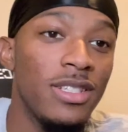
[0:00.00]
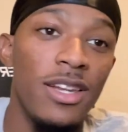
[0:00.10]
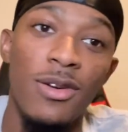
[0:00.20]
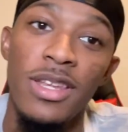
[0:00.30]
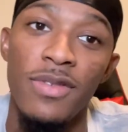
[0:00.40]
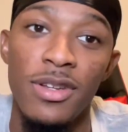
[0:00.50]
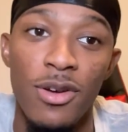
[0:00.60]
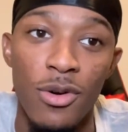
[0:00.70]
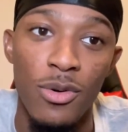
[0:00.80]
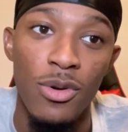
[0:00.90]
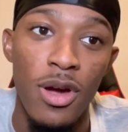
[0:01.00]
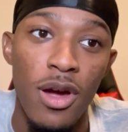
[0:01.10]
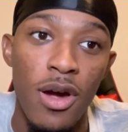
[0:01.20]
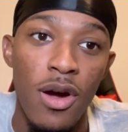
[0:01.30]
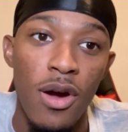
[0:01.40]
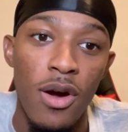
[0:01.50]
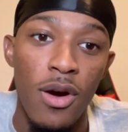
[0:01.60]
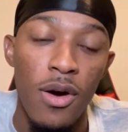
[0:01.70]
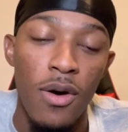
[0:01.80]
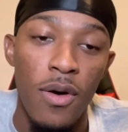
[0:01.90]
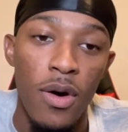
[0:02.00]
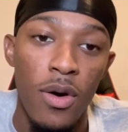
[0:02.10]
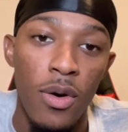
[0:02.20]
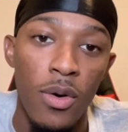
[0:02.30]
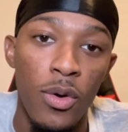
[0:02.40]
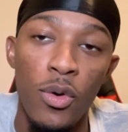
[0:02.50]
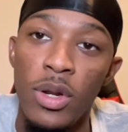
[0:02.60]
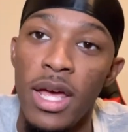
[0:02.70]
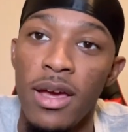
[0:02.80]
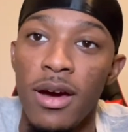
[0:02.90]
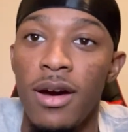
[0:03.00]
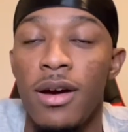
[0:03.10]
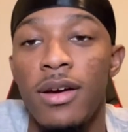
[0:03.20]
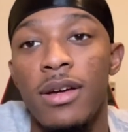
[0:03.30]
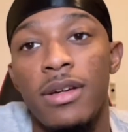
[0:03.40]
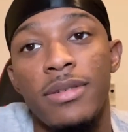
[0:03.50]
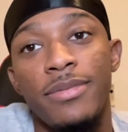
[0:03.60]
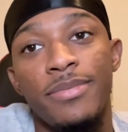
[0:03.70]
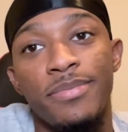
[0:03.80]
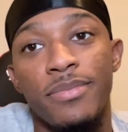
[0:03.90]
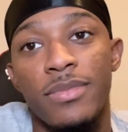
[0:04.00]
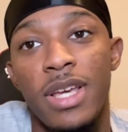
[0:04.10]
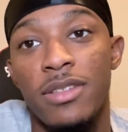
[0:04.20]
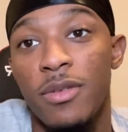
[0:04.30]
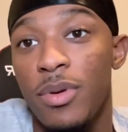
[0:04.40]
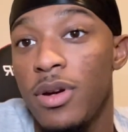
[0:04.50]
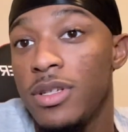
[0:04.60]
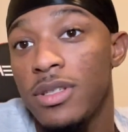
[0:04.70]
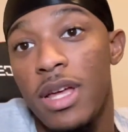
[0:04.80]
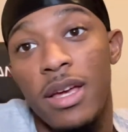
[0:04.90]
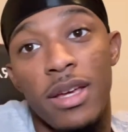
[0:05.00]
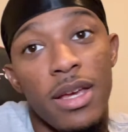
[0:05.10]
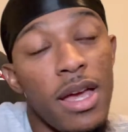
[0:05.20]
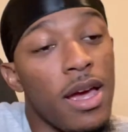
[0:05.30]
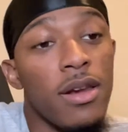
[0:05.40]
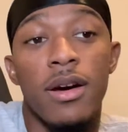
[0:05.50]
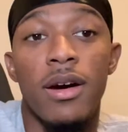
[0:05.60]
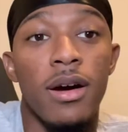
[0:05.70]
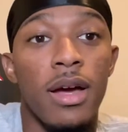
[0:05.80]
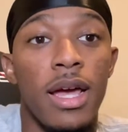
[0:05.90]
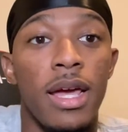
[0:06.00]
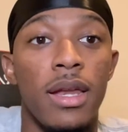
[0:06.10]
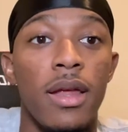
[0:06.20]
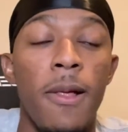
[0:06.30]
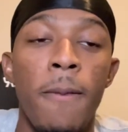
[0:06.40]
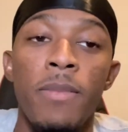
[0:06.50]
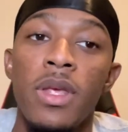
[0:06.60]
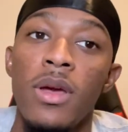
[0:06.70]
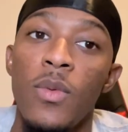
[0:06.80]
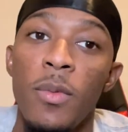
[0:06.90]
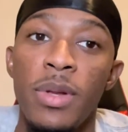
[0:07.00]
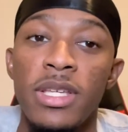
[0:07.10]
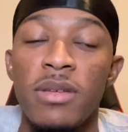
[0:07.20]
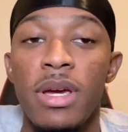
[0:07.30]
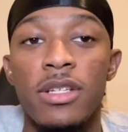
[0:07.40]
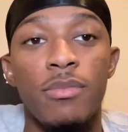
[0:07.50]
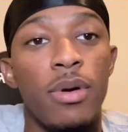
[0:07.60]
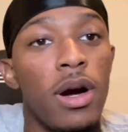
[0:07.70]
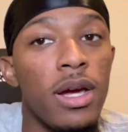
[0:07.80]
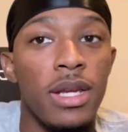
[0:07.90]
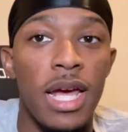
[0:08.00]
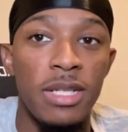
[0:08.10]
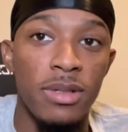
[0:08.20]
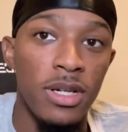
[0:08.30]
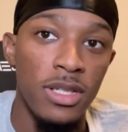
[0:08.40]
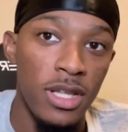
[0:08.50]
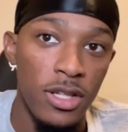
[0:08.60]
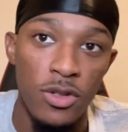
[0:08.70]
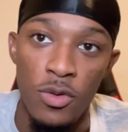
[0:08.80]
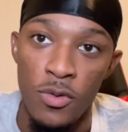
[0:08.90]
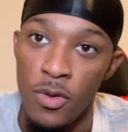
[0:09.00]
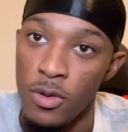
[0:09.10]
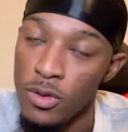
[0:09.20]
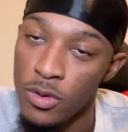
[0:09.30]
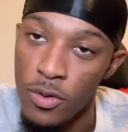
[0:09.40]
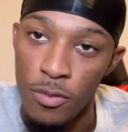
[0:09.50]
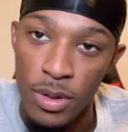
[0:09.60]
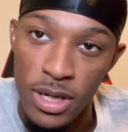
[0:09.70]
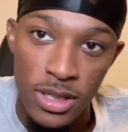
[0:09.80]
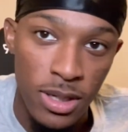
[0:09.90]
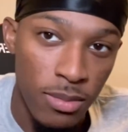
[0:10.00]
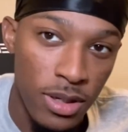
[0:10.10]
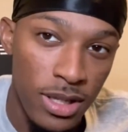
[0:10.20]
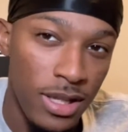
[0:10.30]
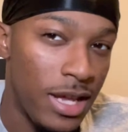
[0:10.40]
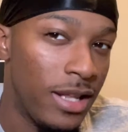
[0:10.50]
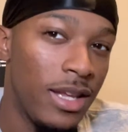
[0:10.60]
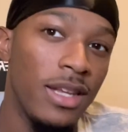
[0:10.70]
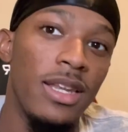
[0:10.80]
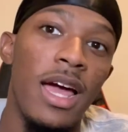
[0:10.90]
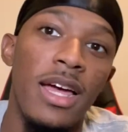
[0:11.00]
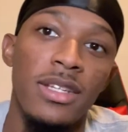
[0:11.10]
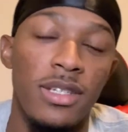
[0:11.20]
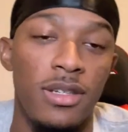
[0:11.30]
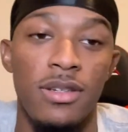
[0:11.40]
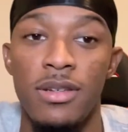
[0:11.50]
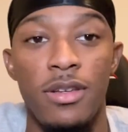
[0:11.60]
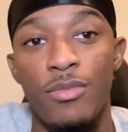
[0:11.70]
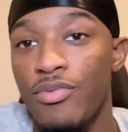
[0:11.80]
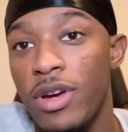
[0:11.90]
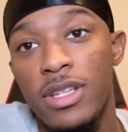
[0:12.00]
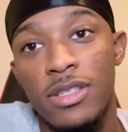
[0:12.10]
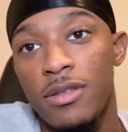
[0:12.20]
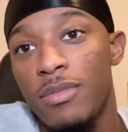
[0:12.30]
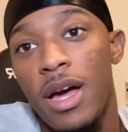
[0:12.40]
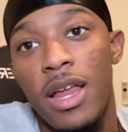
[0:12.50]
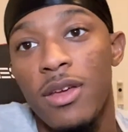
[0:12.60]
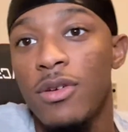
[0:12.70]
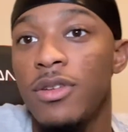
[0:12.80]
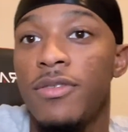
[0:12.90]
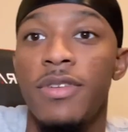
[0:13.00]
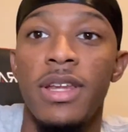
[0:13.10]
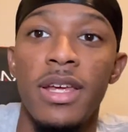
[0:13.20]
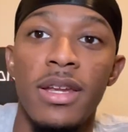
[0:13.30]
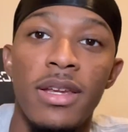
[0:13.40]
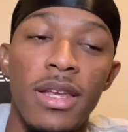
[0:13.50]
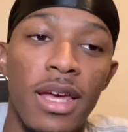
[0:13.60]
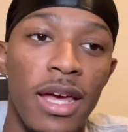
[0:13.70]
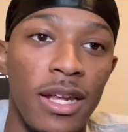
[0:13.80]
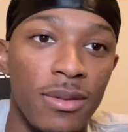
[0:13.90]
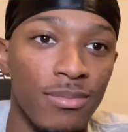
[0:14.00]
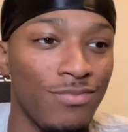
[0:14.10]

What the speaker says: they don't even know who they are as a person, like, at all. And what plays a major part in that is because they're too focused on being something that they're not, to impress somebody or to fit in. And